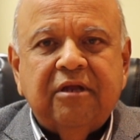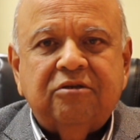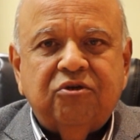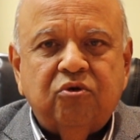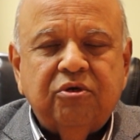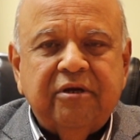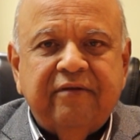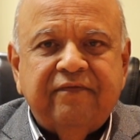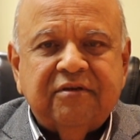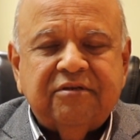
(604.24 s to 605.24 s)
and social
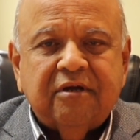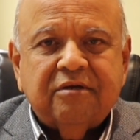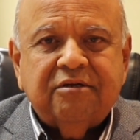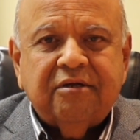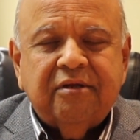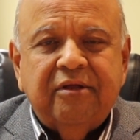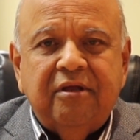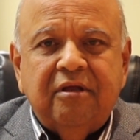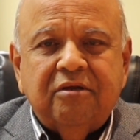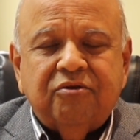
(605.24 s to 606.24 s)
infrastructure
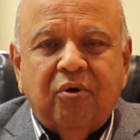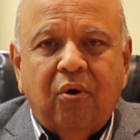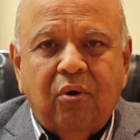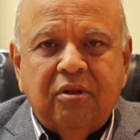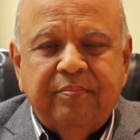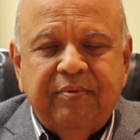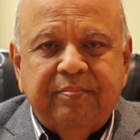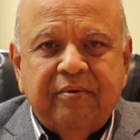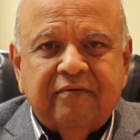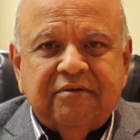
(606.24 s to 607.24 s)
so all the
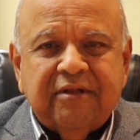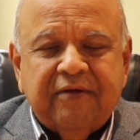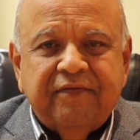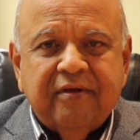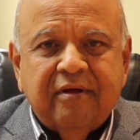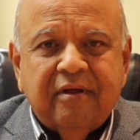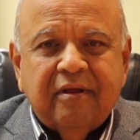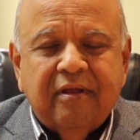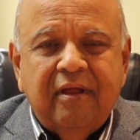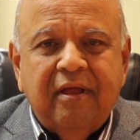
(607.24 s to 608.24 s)
people of South
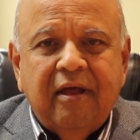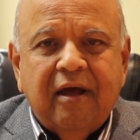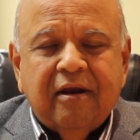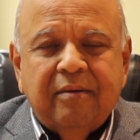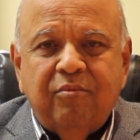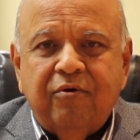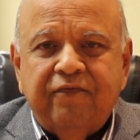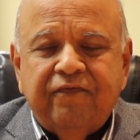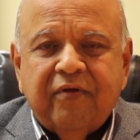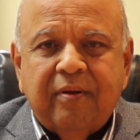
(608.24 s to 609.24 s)
Africa are
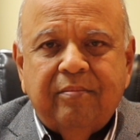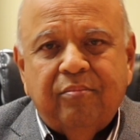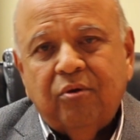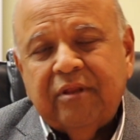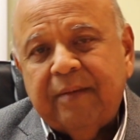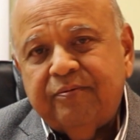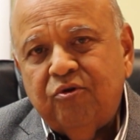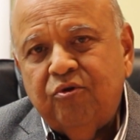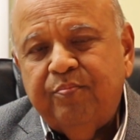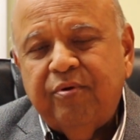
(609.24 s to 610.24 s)
removed from both
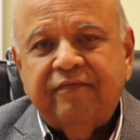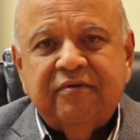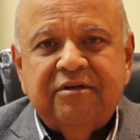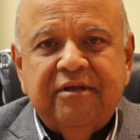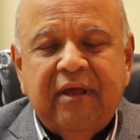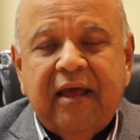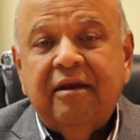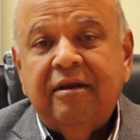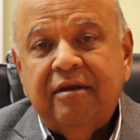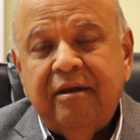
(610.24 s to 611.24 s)
absolute poverty
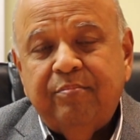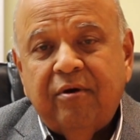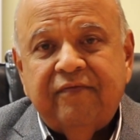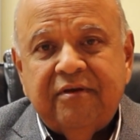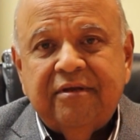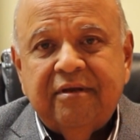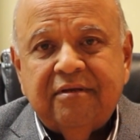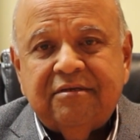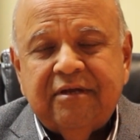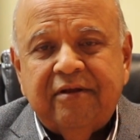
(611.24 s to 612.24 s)
and indeed poverty
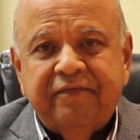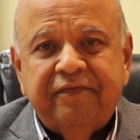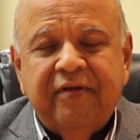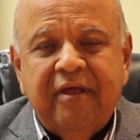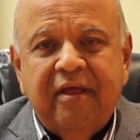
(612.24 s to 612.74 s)
itself,